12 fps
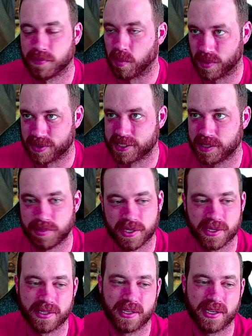1
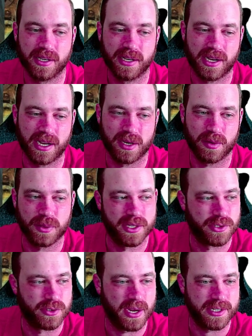CP with this
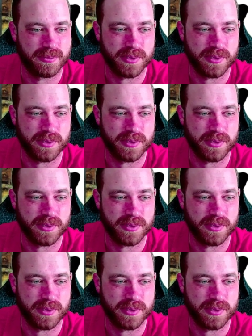stratagem.